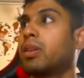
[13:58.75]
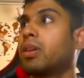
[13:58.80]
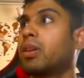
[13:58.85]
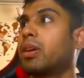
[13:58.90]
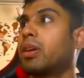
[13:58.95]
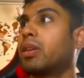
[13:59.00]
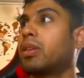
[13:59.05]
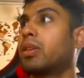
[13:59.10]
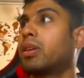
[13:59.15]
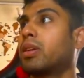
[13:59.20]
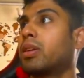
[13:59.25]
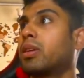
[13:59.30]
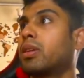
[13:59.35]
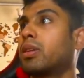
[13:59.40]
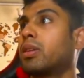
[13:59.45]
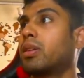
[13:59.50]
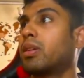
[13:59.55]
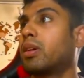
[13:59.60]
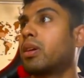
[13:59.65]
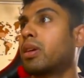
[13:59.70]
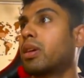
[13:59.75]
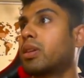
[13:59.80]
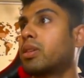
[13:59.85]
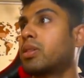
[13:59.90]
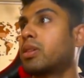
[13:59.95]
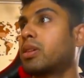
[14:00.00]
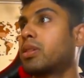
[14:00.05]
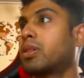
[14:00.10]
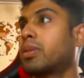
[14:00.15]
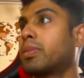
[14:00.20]
And then again,
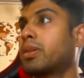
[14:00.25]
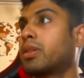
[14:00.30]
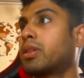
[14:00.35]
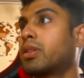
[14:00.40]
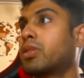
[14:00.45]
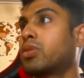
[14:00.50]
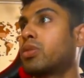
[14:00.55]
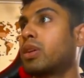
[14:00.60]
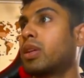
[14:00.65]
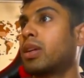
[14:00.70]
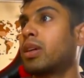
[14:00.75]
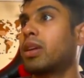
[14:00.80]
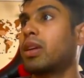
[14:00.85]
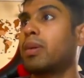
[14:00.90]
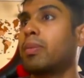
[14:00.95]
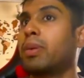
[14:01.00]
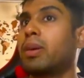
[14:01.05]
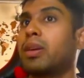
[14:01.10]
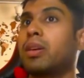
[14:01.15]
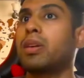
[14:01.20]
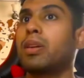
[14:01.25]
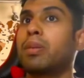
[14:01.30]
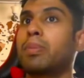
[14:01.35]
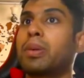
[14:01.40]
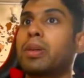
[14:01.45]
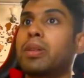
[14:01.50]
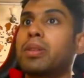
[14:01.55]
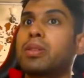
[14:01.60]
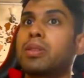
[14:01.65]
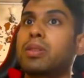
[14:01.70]
sends a message to Telegram, and
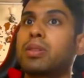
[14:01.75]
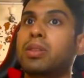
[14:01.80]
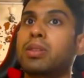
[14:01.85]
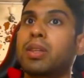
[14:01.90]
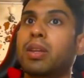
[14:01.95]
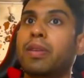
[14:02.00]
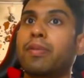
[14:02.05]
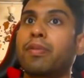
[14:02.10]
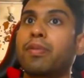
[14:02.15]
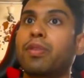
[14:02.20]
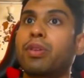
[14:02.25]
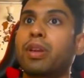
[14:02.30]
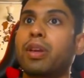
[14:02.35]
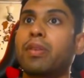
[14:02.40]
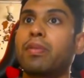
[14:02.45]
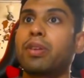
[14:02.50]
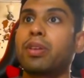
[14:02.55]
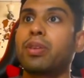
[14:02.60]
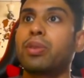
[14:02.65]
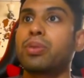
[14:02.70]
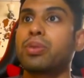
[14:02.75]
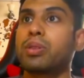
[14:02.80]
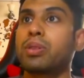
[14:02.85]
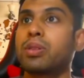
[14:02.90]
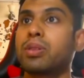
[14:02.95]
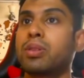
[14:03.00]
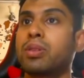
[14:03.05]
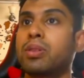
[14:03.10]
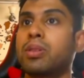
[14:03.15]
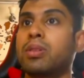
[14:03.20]
repeats the same for every user.
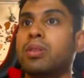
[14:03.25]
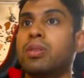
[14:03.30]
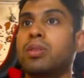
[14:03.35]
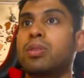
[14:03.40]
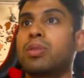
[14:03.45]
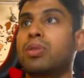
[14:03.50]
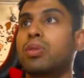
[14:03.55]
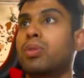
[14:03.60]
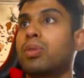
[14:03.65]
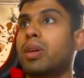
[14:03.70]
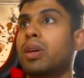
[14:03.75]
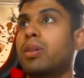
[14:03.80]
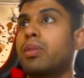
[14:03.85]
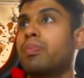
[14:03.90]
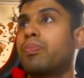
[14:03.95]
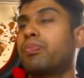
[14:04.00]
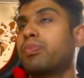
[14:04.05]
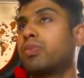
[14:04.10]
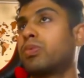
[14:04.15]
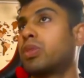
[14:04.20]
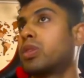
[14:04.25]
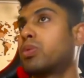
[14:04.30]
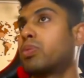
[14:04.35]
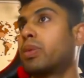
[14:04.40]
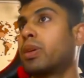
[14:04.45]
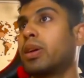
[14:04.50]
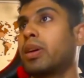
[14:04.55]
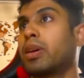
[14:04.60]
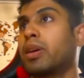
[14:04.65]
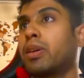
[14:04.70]
So yeah, this
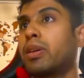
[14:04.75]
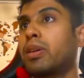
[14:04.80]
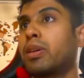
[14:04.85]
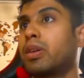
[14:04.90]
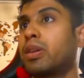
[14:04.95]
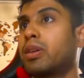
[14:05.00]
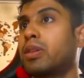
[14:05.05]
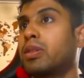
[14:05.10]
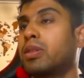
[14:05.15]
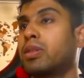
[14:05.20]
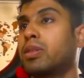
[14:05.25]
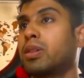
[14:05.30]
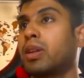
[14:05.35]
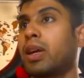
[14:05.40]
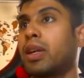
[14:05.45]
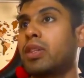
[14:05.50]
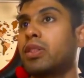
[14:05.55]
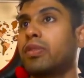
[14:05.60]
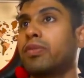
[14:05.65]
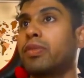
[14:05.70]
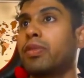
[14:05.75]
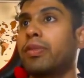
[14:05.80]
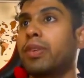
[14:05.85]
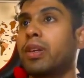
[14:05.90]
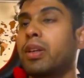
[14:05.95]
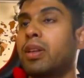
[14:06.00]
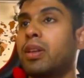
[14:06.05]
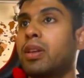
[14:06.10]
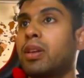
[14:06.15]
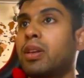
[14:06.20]
way it is hands off the
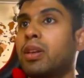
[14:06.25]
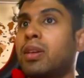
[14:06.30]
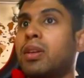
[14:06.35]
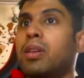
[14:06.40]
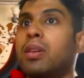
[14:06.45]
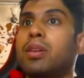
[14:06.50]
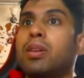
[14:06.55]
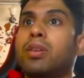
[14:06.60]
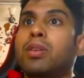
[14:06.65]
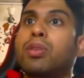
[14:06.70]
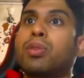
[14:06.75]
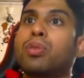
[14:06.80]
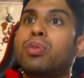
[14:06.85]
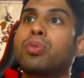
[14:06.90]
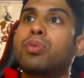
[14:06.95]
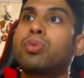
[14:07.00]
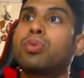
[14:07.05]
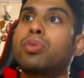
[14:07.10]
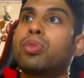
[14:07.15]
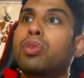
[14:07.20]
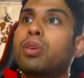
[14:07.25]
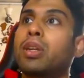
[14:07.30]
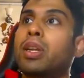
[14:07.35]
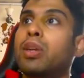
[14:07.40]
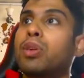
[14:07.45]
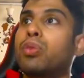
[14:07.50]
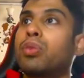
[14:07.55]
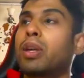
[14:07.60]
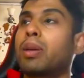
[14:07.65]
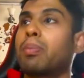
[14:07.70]
wheel. You don't need
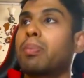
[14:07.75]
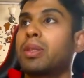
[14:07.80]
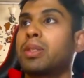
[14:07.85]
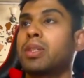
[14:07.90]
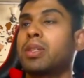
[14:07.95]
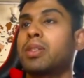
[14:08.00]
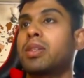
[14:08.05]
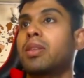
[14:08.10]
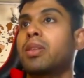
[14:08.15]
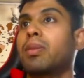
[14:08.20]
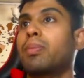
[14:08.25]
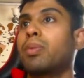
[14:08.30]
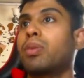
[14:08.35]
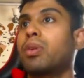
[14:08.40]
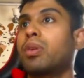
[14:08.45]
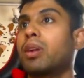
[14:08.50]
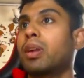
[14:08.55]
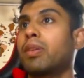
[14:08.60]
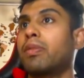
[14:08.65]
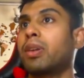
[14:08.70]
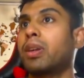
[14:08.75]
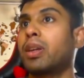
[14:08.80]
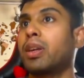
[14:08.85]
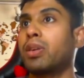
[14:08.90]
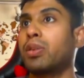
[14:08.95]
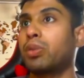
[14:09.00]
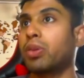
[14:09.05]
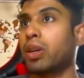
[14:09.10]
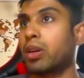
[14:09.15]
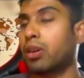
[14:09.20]
to keep messaging the bot every day
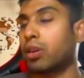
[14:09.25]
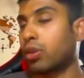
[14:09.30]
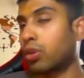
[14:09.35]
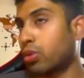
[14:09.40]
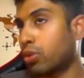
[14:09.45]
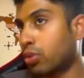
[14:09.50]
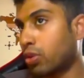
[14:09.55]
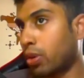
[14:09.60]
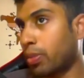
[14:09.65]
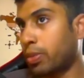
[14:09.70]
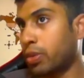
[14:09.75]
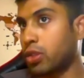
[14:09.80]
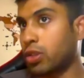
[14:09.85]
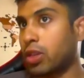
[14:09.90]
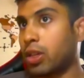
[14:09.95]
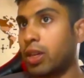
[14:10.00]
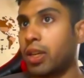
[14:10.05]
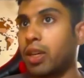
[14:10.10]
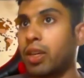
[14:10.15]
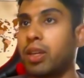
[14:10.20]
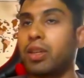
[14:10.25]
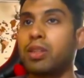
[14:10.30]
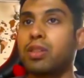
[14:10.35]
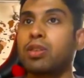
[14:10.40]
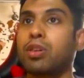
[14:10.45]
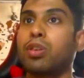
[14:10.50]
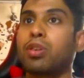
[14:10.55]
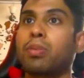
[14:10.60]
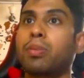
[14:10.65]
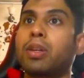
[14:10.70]
to get a new opportunity. It's
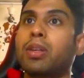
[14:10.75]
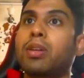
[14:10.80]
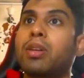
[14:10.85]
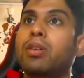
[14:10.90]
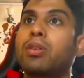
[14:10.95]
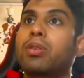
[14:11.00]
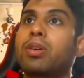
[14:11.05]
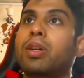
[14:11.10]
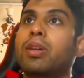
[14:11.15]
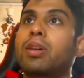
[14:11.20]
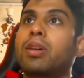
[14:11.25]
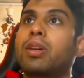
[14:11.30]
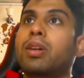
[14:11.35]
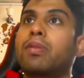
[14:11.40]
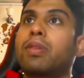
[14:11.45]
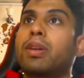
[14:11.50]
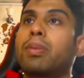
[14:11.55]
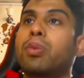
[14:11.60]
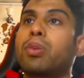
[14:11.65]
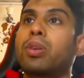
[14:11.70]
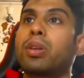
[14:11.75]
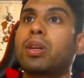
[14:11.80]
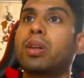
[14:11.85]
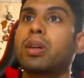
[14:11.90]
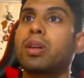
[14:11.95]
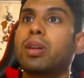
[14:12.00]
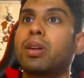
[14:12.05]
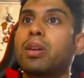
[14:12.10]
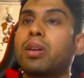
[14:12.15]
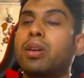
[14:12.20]
automated. You get it every morning,
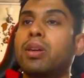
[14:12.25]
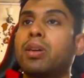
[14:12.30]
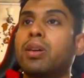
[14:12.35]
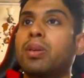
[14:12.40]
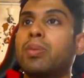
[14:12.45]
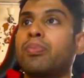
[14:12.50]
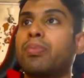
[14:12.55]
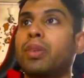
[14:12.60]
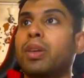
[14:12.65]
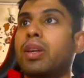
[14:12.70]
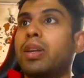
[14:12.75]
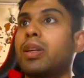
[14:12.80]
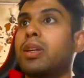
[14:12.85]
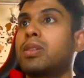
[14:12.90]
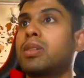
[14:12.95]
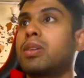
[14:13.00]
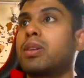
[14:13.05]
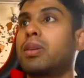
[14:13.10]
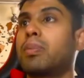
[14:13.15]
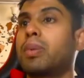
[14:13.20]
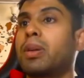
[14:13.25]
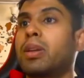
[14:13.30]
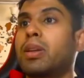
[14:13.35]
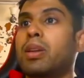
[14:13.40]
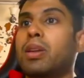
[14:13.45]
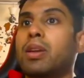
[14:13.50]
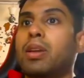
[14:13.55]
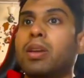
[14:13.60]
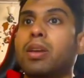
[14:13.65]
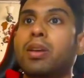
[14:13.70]
and it doesn't repeat
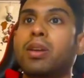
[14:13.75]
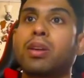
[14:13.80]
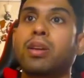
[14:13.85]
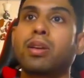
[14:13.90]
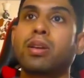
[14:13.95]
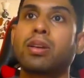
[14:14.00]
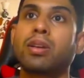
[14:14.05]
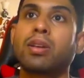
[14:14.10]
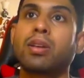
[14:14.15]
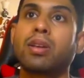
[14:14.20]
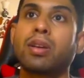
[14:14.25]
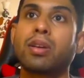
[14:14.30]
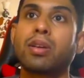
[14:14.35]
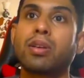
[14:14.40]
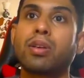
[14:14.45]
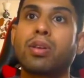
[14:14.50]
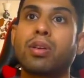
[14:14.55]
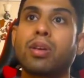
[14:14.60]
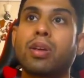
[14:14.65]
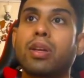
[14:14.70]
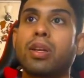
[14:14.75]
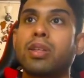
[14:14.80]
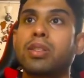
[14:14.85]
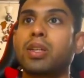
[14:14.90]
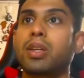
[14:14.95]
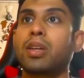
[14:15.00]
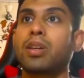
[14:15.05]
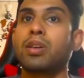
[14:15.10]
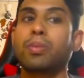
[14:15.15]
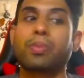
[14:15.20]
any already
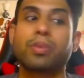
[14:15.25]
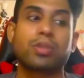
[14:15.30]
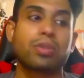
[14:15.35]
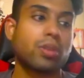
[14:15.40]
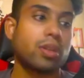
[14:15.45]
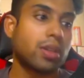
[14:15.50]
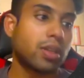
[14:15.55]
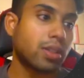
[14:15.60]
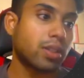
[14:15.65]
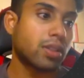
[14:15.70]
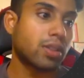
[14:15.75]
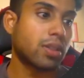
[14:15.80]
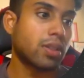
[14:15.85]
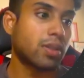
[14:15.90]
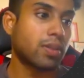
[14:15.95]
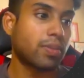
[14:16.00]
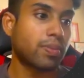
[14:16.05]
shared opportunities.